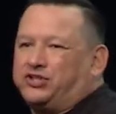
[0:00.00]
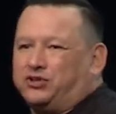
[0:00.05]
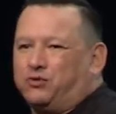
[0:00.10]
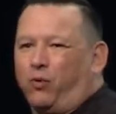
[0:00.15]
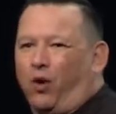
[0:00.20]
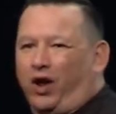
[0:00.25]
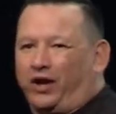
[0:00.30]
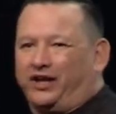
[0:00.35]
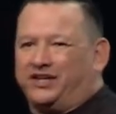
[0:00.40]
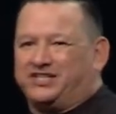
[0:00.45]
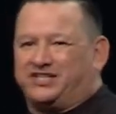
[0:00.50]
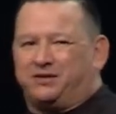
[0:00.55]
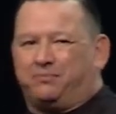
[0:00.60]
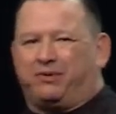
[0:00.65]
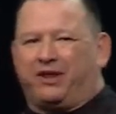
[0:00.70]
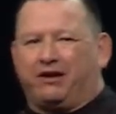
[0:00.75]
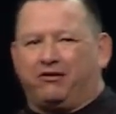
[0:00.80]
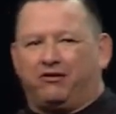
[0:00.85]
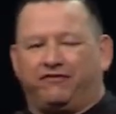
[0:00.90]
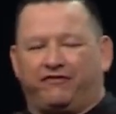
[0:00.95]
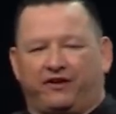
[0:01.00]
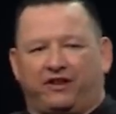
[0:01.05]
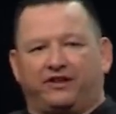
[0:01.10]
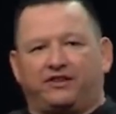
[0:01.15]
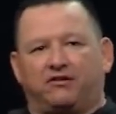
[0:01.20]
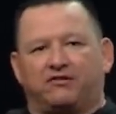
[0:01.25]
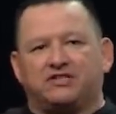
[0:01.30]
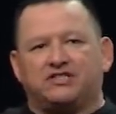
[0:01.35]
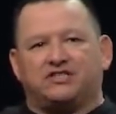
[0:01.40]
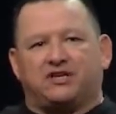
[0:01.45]
do you want us to play? We felt like
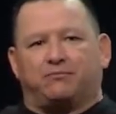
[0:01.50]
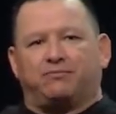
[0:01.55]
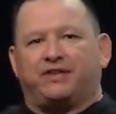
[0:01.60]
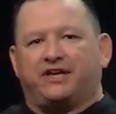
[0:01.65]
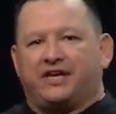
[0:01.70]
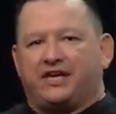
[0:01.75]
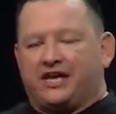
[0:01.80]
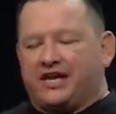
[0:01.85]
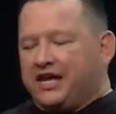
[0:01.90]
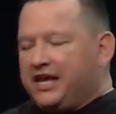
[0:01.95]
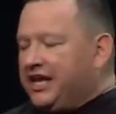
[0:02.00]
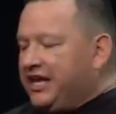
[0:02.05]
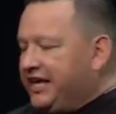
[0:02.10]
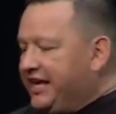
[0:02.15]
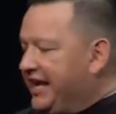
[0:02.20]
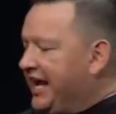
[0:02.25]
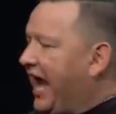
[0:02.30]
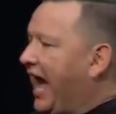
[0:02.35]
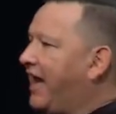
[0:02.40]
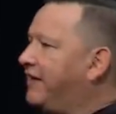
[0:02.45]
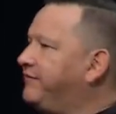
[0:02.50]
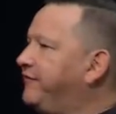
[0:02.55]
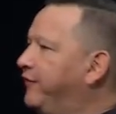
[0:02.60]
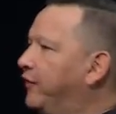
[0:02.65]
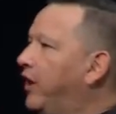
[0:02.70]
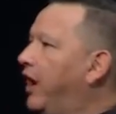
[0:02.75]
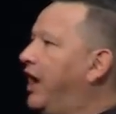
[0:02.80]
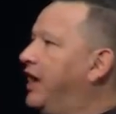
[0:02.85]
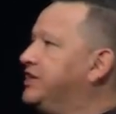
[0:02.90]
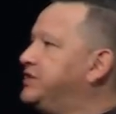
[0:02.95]
there was something he had
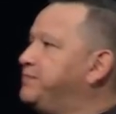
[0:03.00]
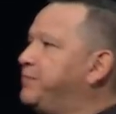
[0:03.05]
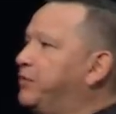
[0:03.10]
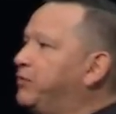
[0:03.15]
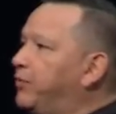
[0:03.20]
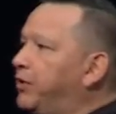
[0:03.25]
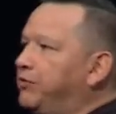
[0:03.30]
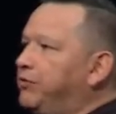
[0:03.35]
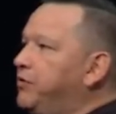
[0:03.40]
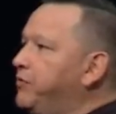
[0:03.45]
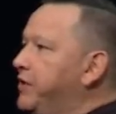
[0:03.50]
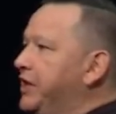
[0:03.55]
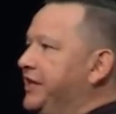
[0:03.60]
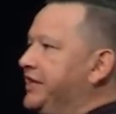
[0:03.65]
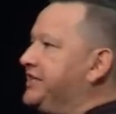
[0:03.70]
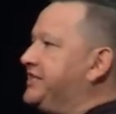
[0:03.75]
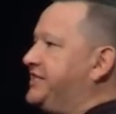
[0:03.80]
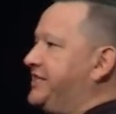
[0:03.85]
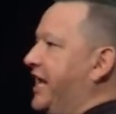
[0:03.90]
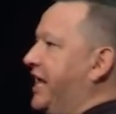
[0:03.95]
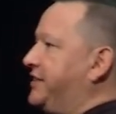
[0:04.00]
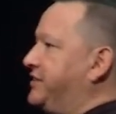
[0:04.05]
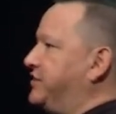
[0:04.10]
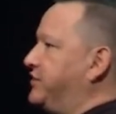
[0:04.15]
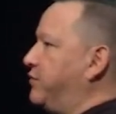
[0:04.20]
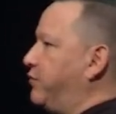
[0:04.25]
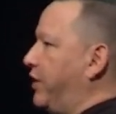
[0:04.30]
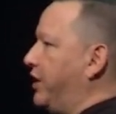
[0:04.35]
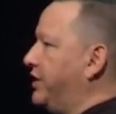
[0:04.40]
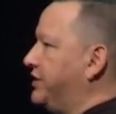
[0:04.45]
for us, but what we really
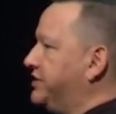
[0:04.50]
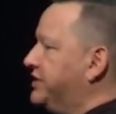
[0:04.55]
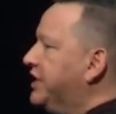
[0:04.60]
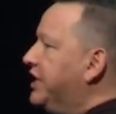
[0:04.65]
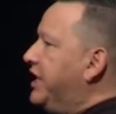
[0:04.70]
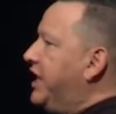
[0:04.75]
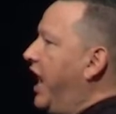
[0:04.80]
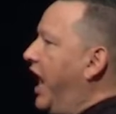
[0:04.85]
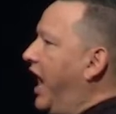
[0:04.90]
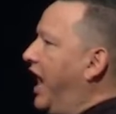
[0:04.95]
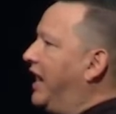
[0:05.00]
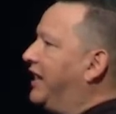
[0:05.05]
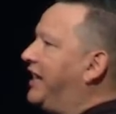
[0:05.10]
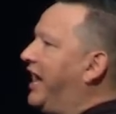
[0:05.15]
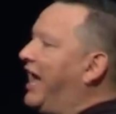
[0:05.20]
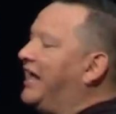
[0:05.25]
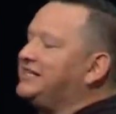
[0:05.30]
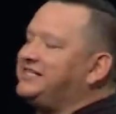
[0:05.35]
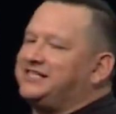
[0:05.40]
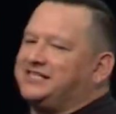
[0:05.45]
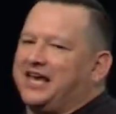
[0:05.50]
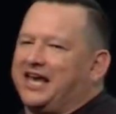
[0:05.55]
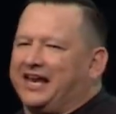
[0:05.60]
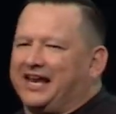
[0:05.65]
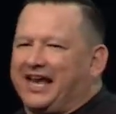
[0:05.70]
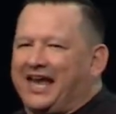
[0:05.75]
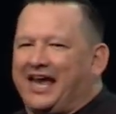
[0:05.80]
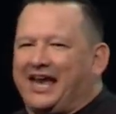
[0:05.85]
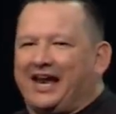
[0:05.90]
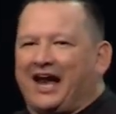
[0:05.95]
sensed was God saying,
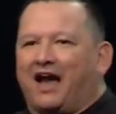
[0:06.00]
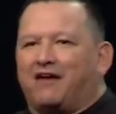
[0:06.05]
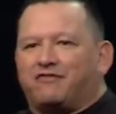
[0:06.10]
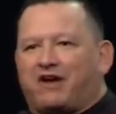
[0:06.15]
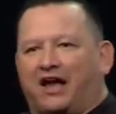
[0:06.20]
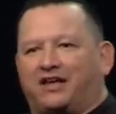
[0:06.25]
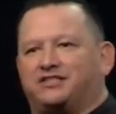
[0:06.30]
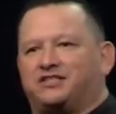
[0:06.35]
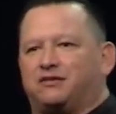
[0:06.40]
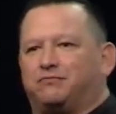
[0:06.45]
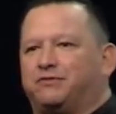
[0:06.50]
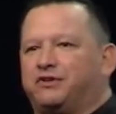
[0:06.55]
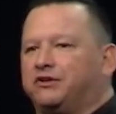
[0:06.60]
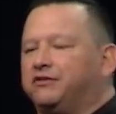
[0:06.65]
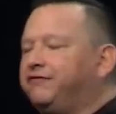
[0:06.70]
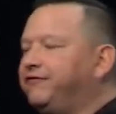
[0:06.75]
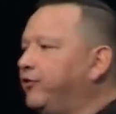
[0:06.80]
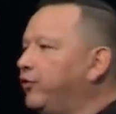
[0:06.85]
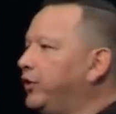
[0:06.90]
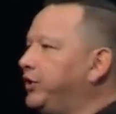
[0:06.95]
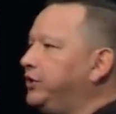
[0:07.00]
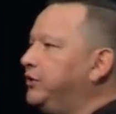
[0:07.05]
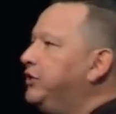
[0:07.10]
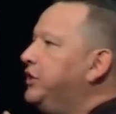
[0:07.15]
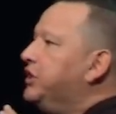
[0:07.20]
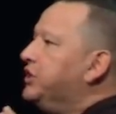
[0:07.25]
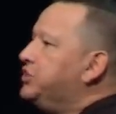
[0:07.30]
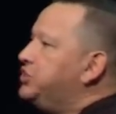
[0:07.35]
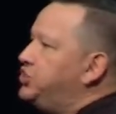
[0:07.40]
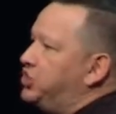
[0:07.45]
hey, I've got something for you,
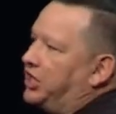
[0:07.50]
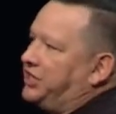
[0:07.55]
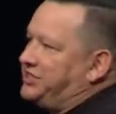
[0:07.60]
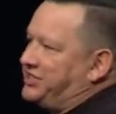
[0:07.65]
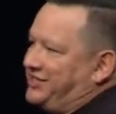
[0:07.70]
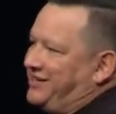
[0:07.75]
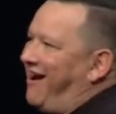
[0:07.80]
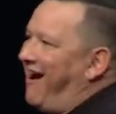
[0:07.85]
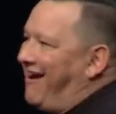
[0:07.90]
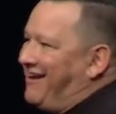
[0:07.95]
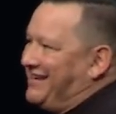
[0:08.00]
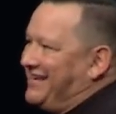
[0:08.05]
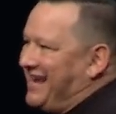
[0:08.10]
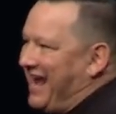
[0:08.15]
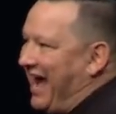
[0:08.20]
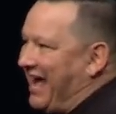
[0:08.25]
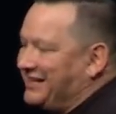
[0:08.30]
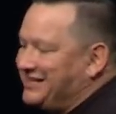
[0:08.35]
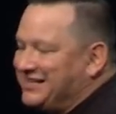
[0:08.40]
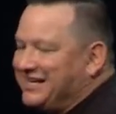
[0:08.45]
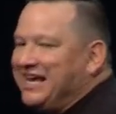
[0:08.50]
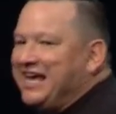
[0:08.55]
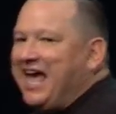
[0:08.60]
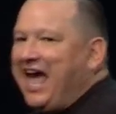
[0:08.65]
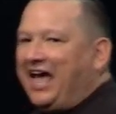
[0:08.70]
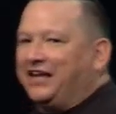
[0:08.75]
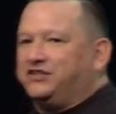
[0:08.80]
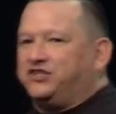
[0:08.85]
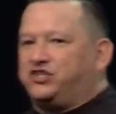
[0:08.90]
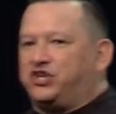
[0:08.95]
just not yet.
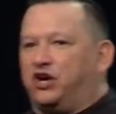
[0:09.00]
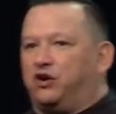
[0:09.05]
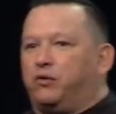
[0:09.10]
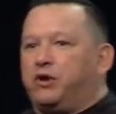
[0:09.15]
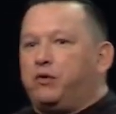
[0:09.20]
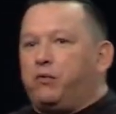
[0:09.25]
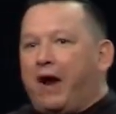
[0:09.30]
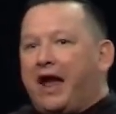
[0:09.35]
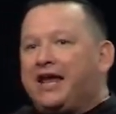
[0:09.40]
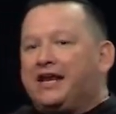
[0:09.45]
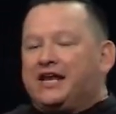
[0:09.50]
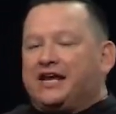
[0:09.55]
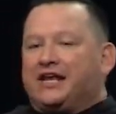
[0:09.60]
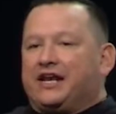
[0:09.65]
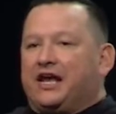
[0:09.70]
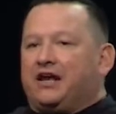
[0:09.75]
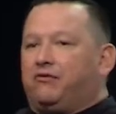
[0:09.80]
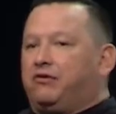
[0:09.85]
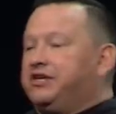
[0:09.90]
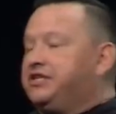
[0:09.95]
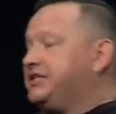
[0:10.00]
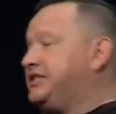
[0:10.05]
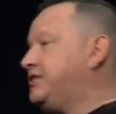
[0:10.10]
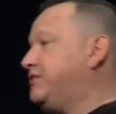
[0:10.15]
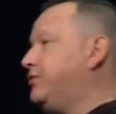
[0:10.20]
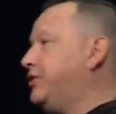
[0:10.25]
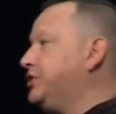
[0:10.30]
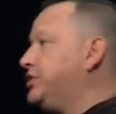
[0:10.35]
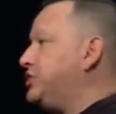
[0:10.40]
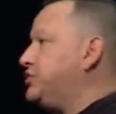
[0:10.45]
And so we waited, and we
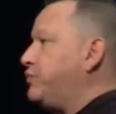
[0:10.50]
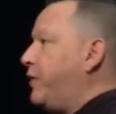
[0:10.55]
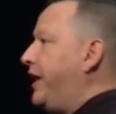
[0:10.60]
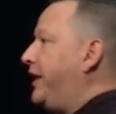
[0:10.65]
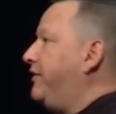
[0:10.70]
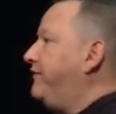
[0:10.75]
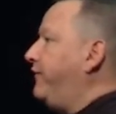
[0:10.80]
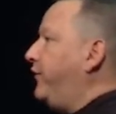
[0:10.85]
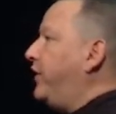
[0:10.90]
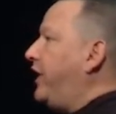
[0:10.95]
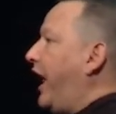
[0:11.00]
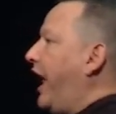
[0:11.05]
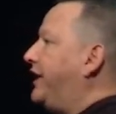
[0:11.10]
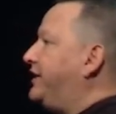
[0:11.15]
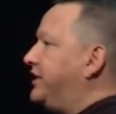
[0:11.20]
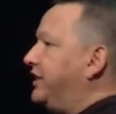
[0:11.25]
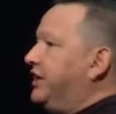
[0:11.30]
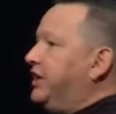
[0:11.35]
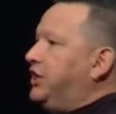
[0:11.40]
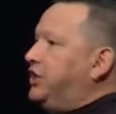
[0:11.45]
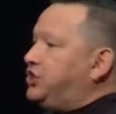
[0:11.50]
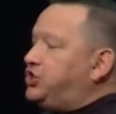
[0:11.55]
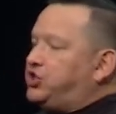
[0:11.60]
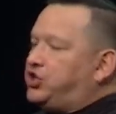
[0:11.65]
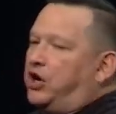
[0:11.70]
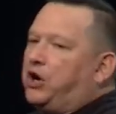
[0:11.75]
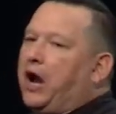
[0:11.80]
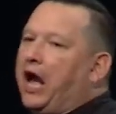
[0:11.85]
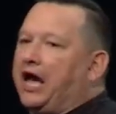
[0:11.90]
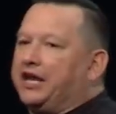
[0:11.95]
were just waiting for God to
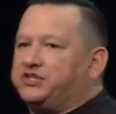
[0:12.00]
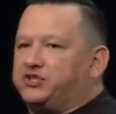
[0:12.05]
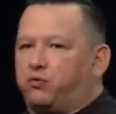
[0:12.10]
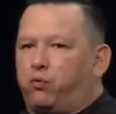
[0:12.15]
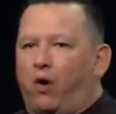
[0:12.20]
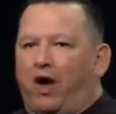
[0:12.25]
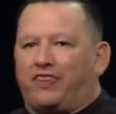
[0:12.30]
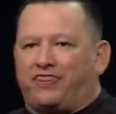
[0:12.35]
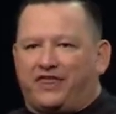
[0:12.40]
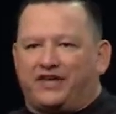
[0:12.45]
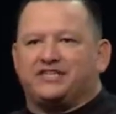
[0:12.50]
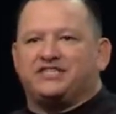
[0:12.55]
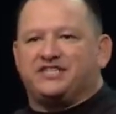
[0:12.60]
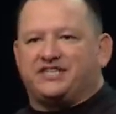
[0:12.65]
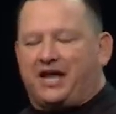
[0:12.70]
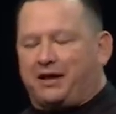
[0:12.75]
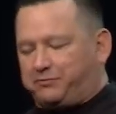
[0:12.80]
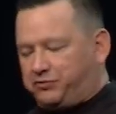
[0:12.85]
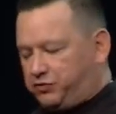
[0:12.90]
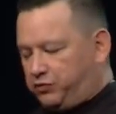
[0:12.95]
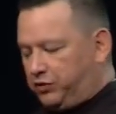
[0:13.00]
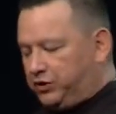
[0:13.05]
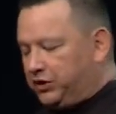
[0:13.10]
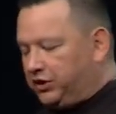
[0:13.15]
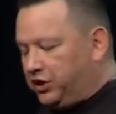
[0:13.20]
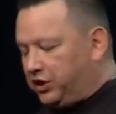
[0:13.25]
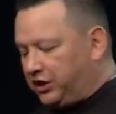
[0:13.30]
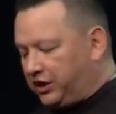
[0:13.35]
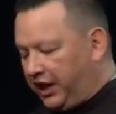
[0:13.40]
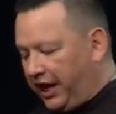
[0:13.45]
show us what the steps would
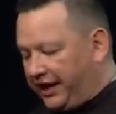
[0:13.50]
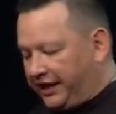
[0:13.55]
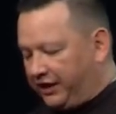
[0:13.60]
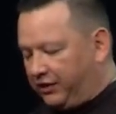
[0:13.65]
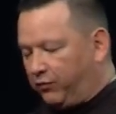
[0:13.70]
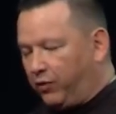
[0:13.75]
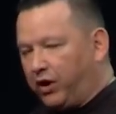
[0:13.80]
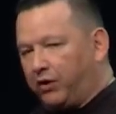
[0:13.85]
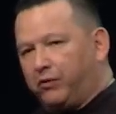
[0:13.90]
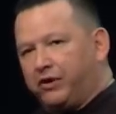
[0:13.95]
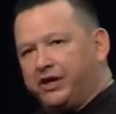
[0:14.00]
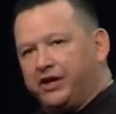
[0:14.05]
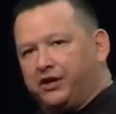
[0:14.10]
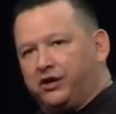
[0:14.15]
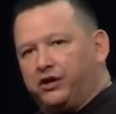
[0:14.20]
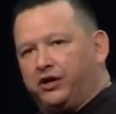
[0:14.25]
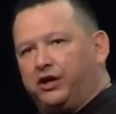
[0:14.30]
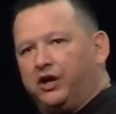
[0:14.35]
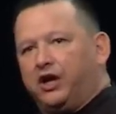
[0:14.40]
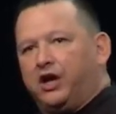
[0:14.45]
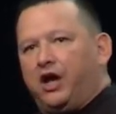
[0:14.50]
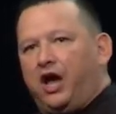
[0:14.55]
look like and where we could